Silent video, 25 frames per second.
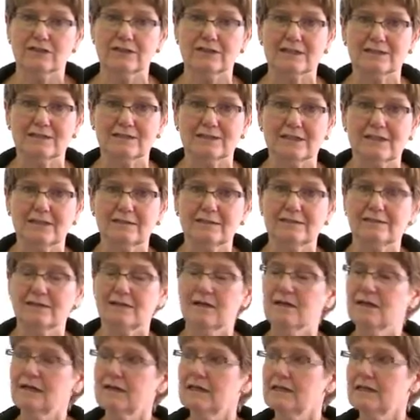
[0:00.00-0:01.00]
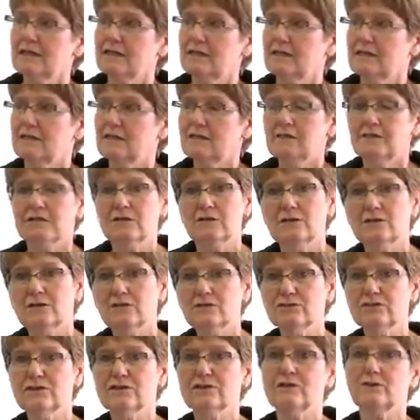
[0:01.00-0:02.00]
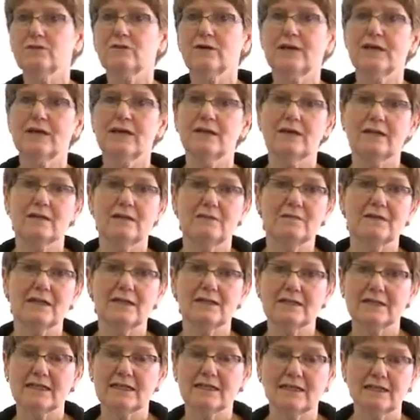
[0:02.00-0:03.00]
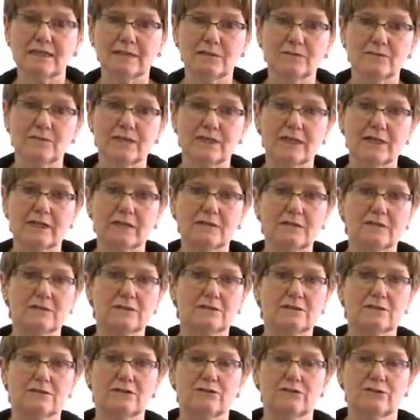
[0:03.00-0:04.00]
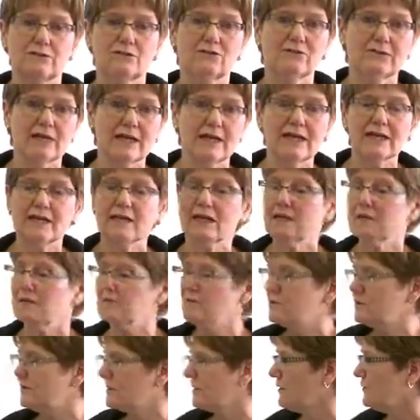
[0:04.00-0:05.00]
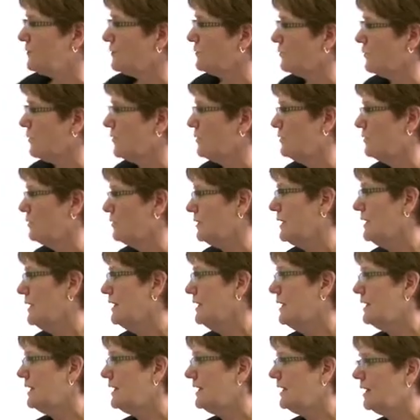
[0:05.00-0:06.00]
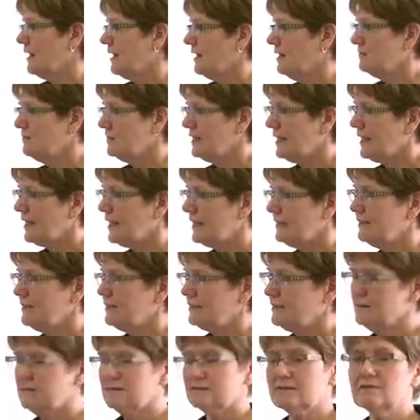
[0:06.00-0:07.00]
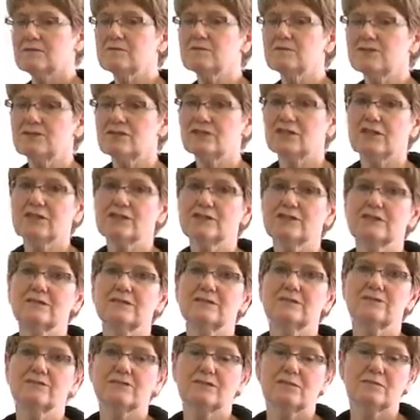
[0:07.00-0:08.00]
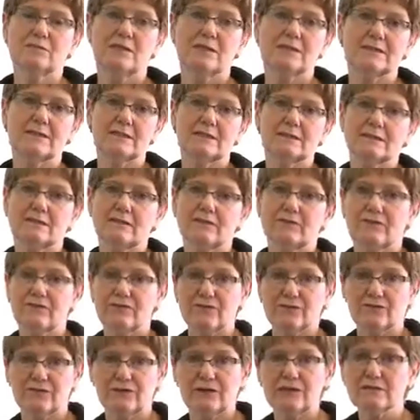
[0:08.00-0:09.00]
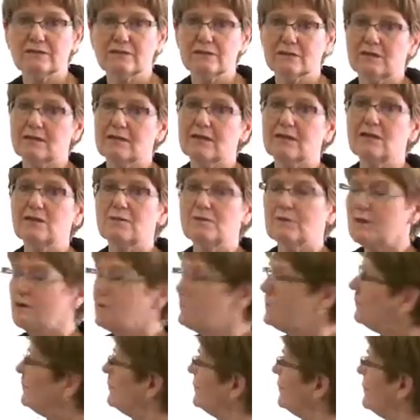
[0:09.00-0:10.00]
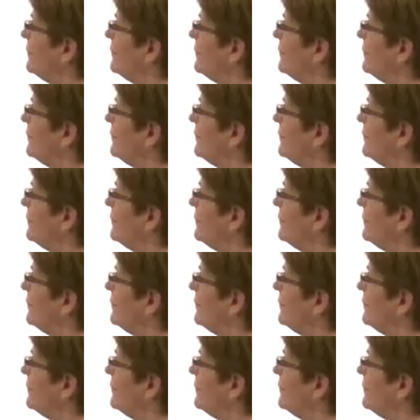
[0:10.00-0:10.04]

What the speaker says: success in losing the weight, in maintaining the weight, so you don't gain any more down the road. And then some suggestions or some ideas of things to think about.